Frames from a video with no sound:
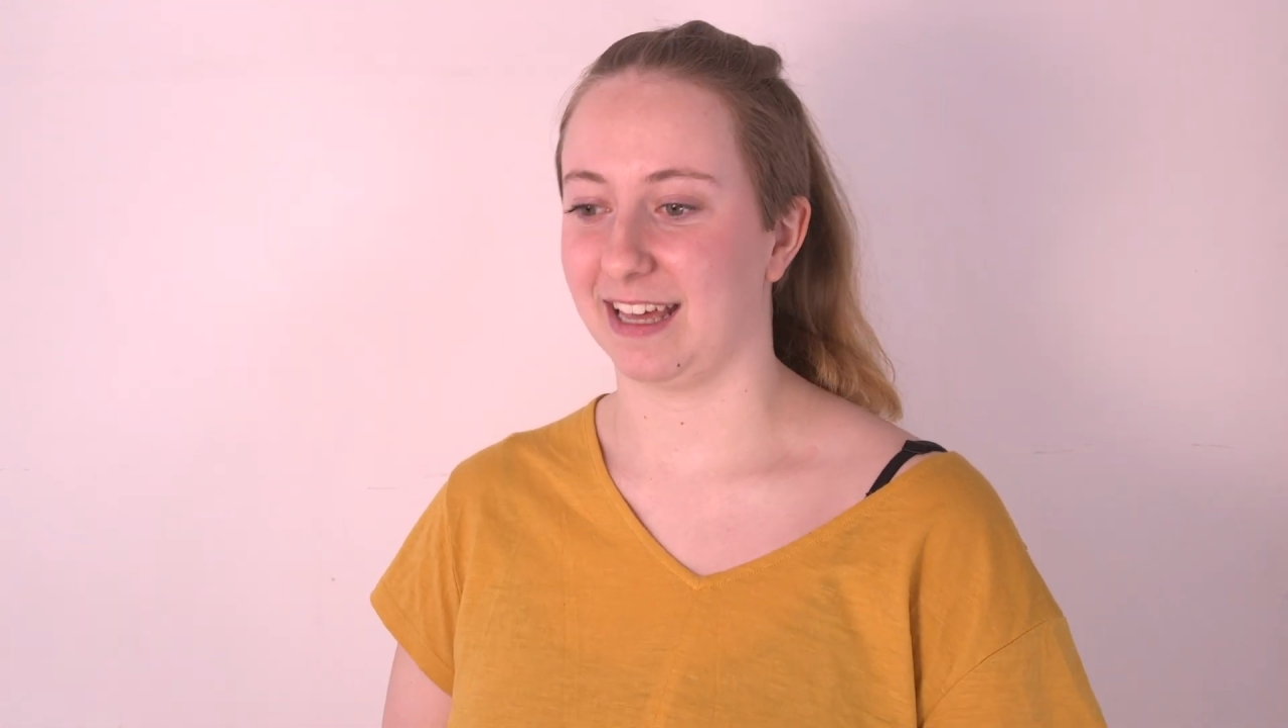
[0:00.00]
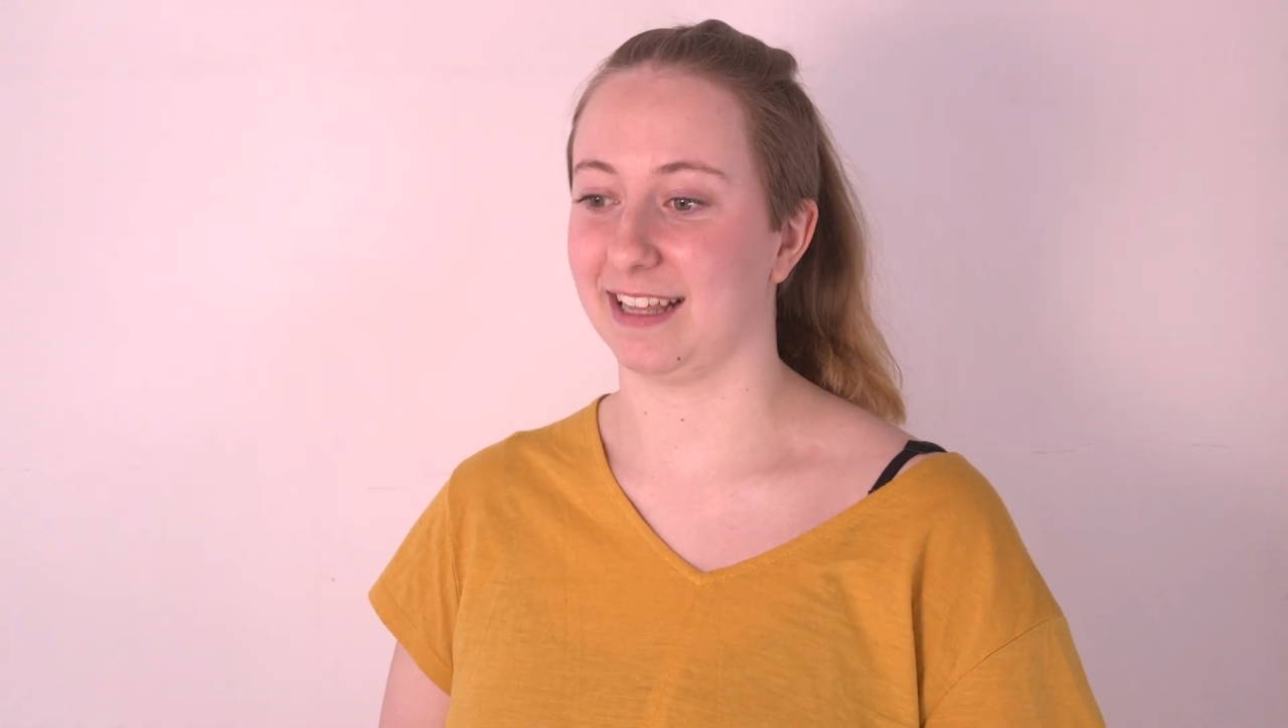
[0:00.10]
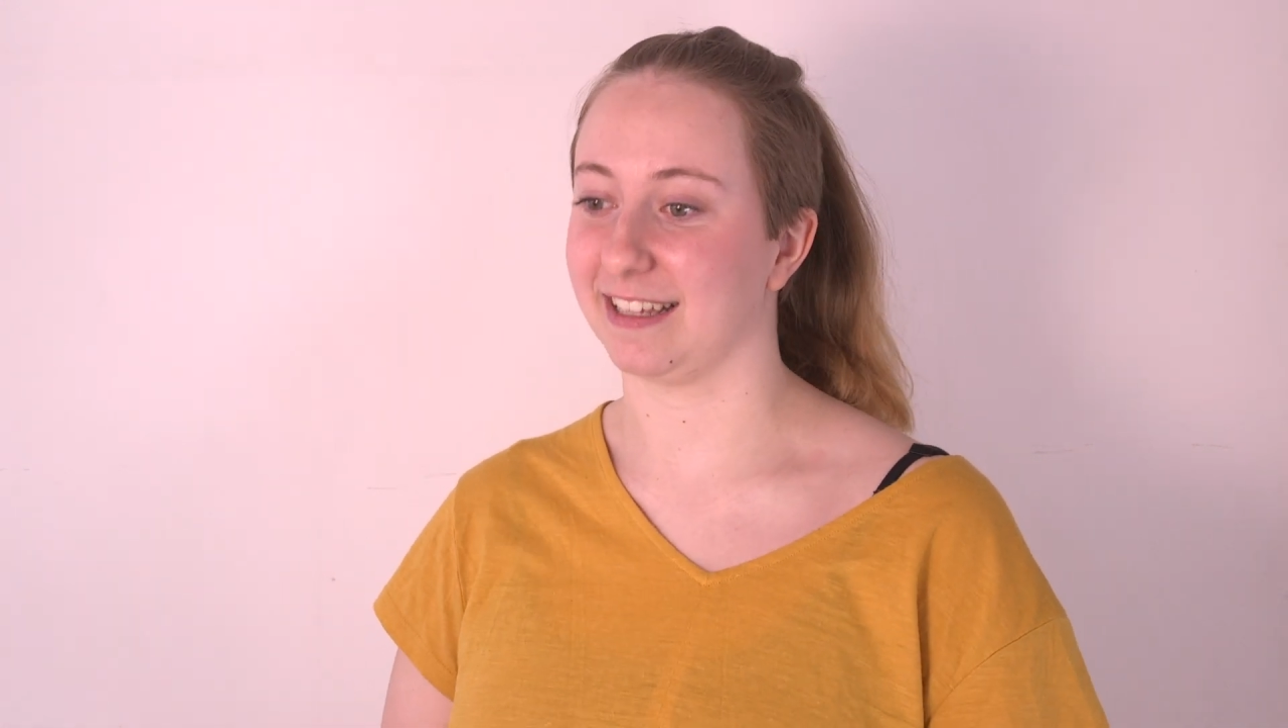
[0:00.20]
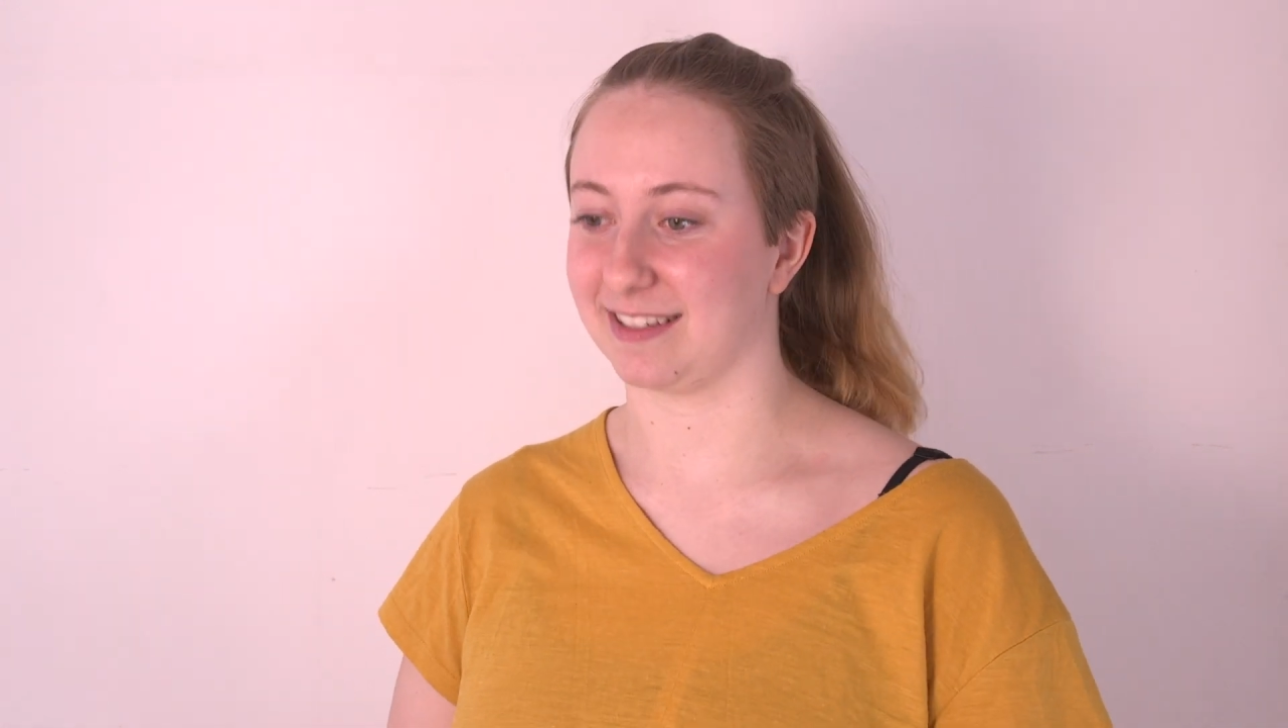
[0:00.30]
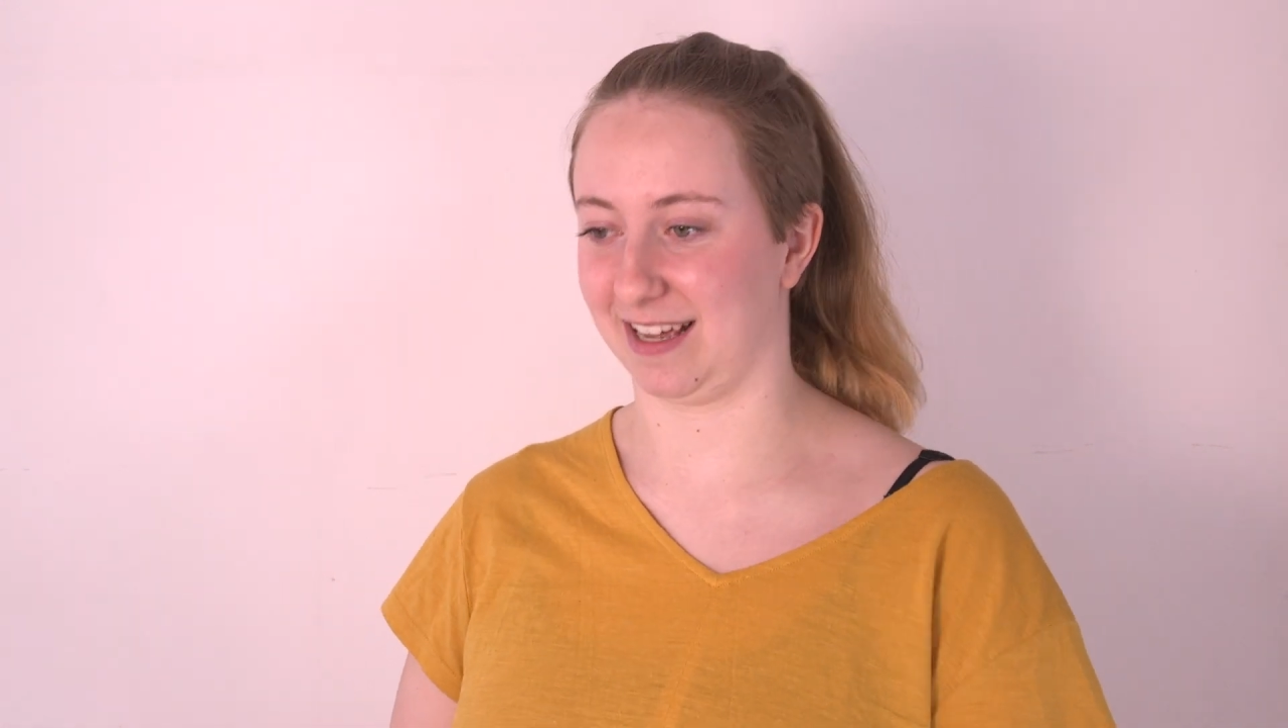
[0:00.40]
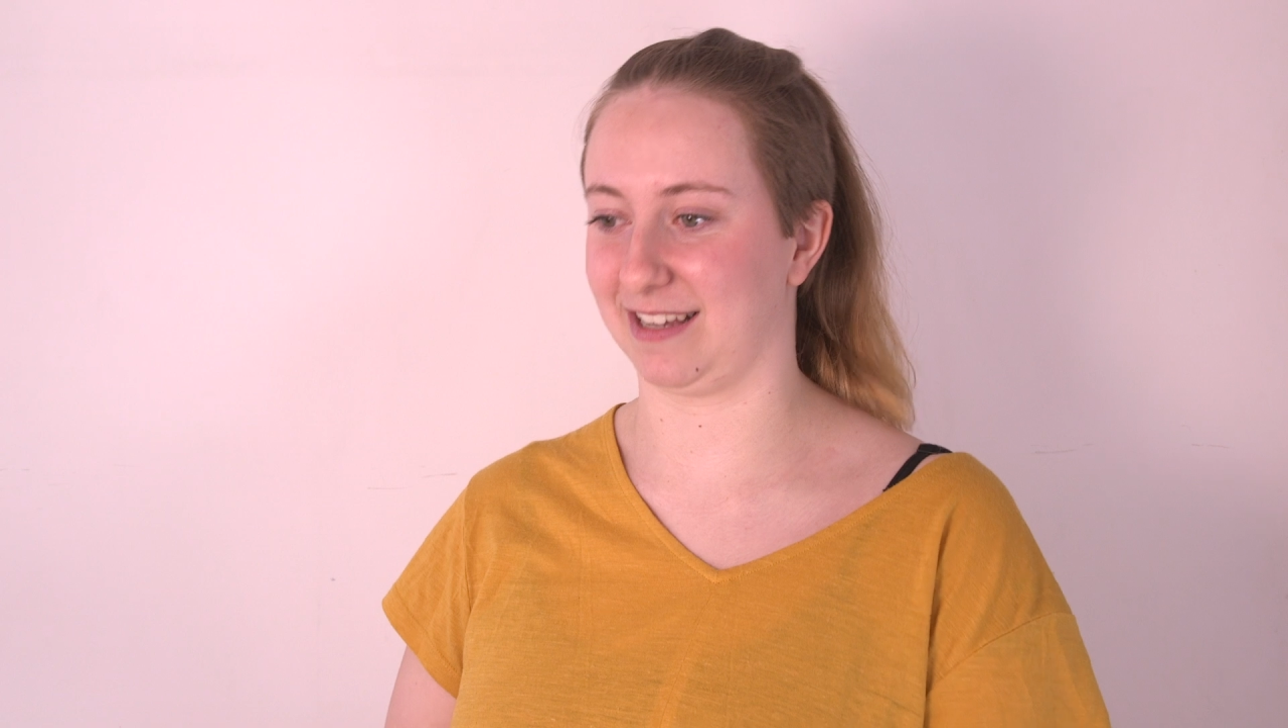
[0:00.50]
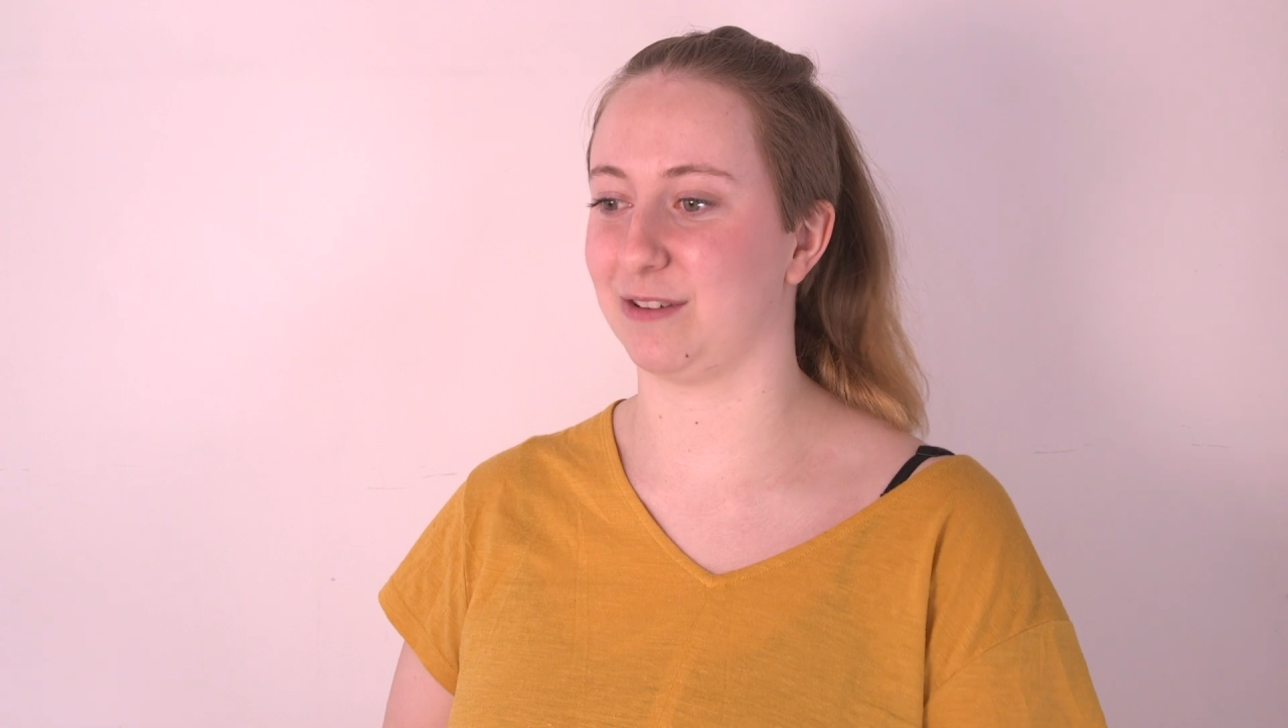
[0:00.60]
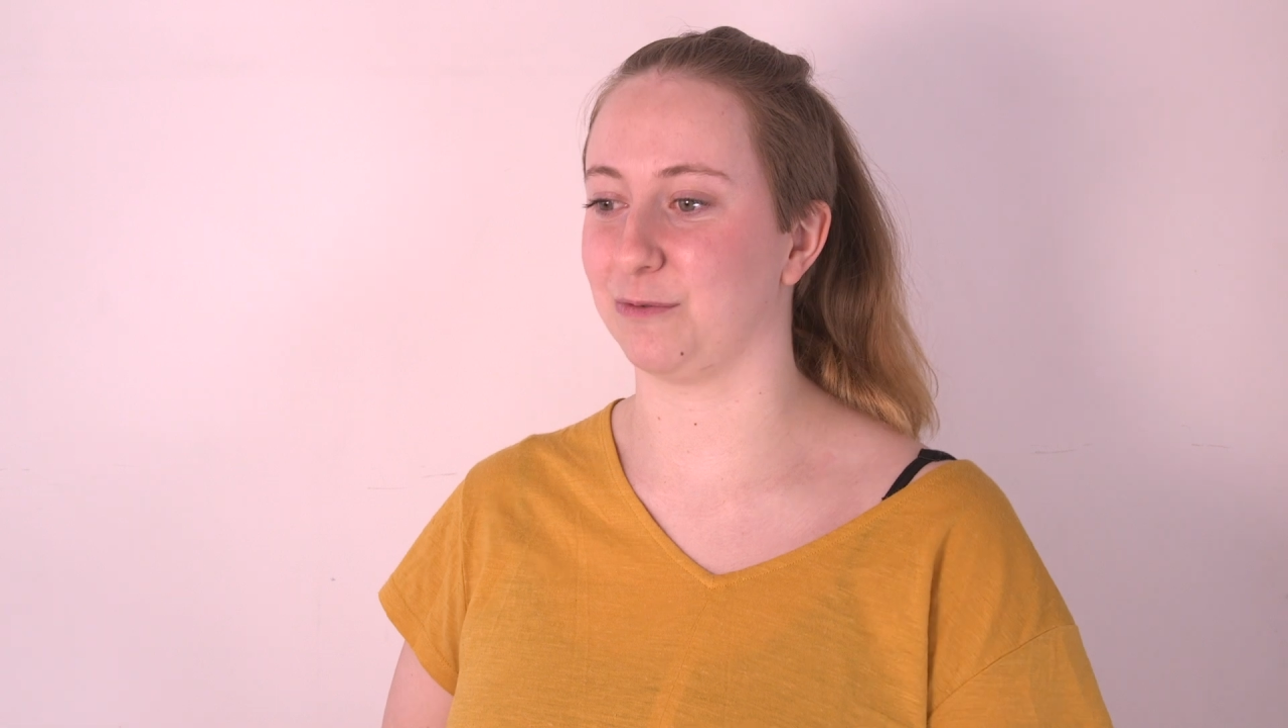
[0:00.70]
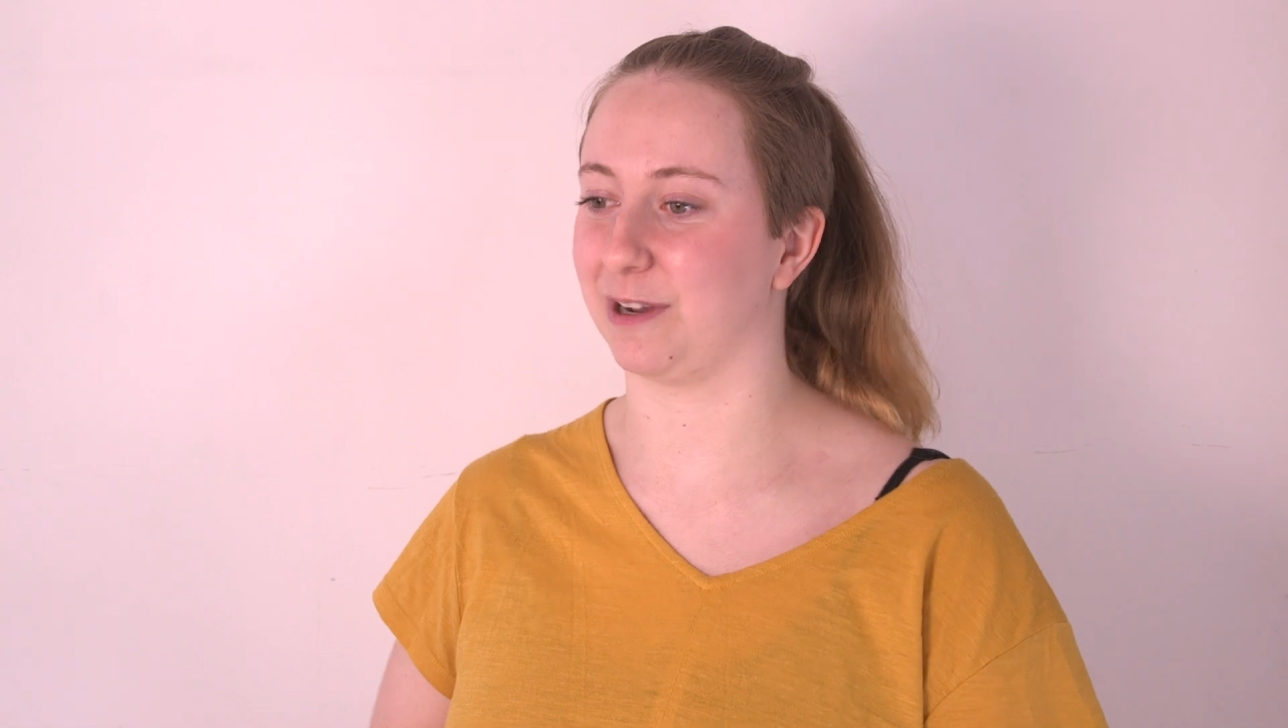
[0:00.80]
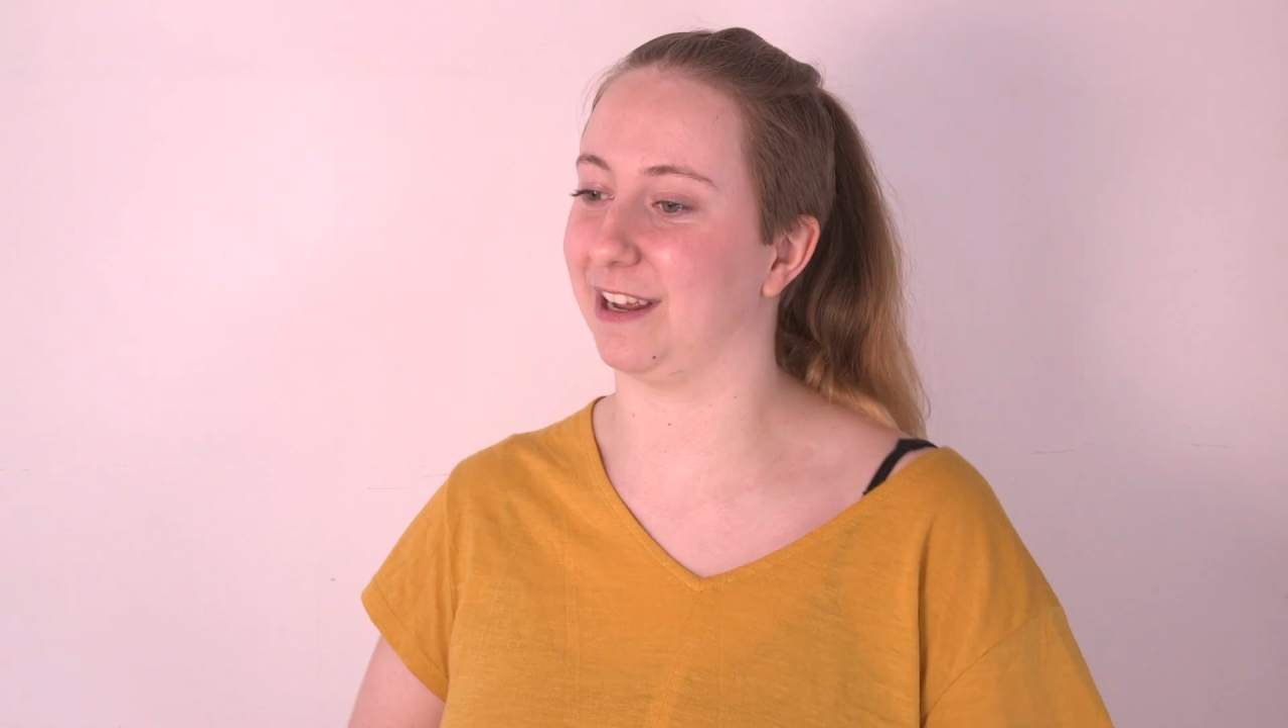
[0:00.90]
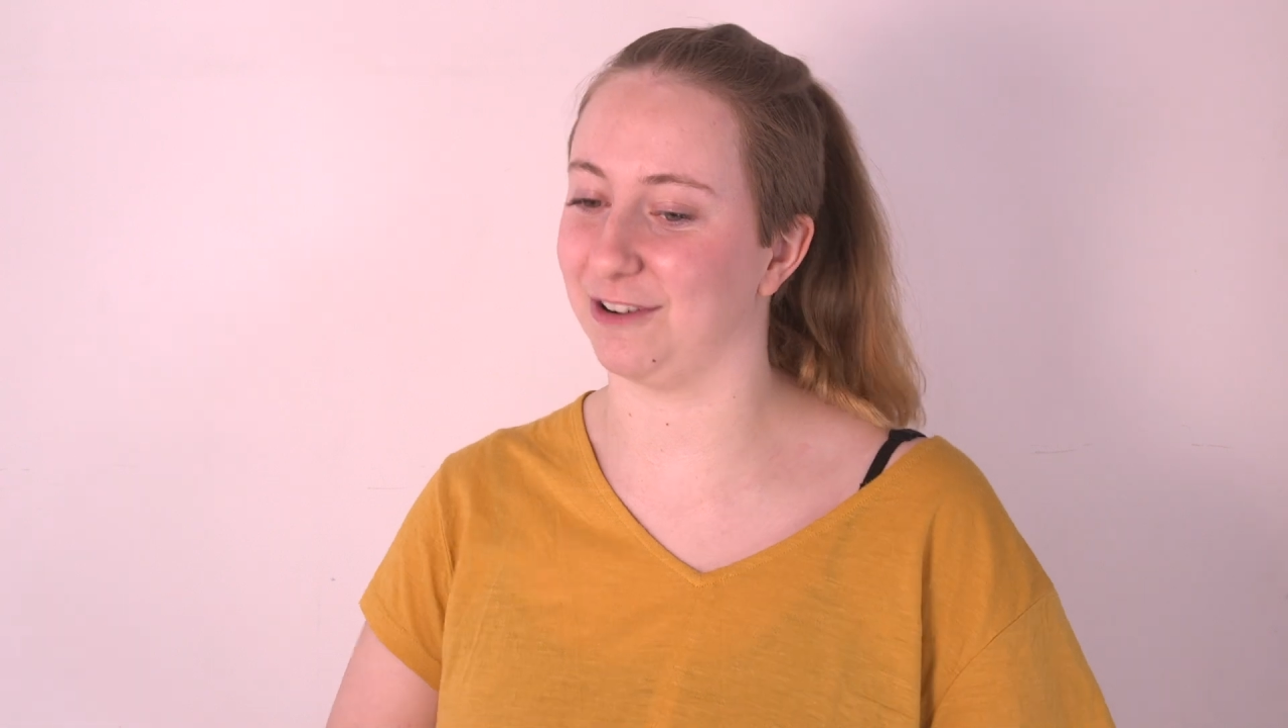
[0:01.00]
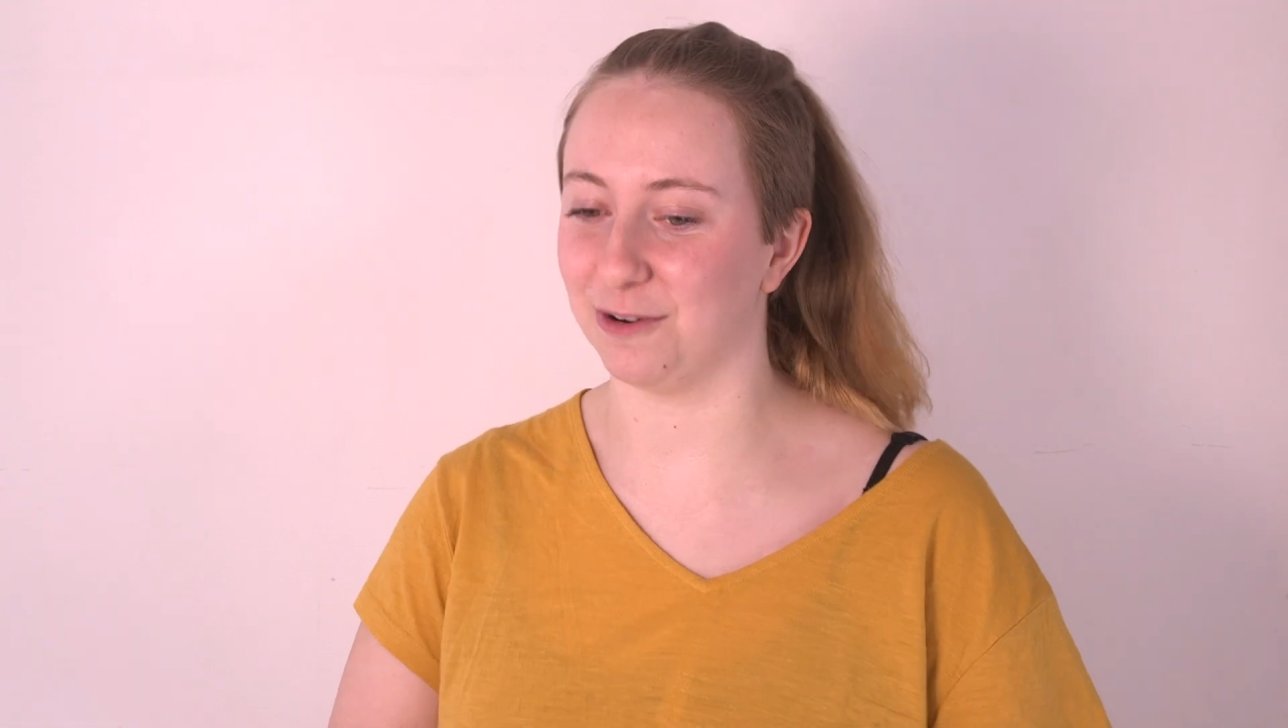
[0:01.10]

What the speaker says: At least that's what I